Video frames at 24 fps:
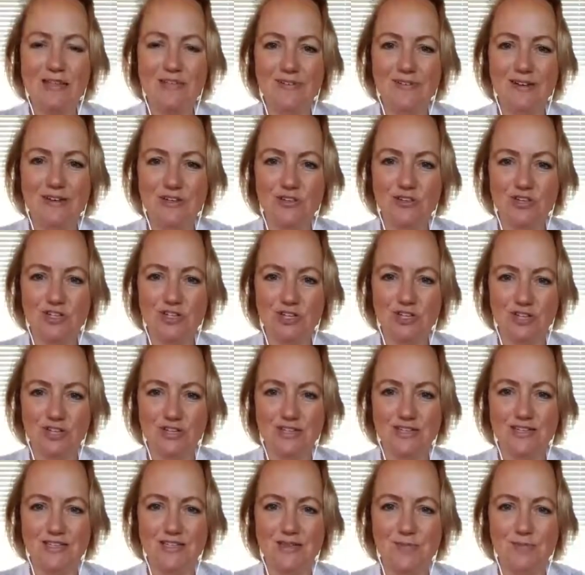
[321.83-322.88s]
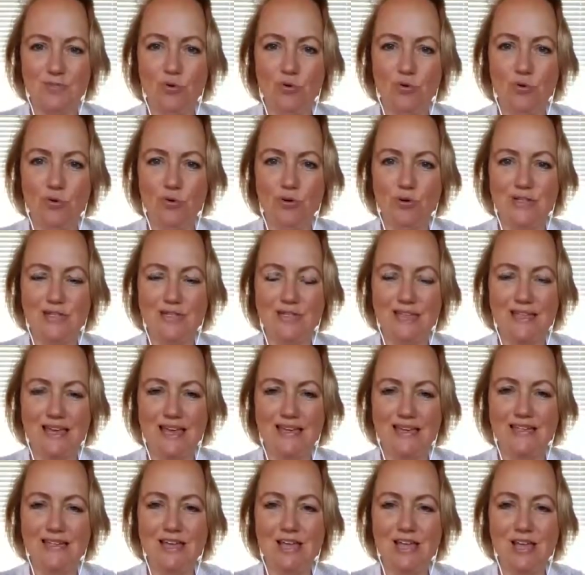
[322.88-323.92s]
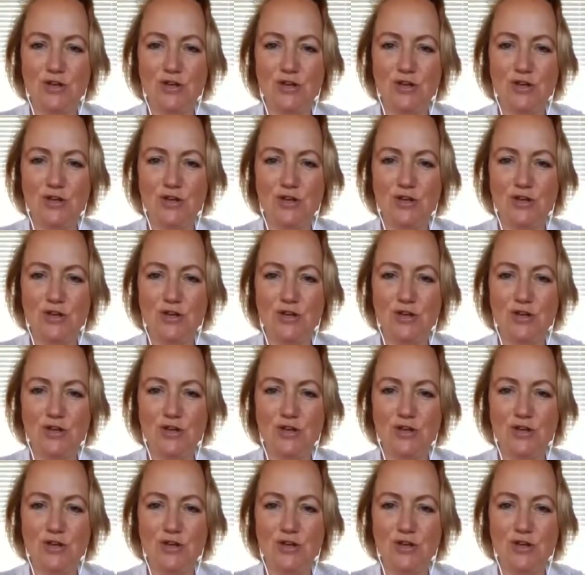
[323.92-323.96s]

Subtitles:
literature to support that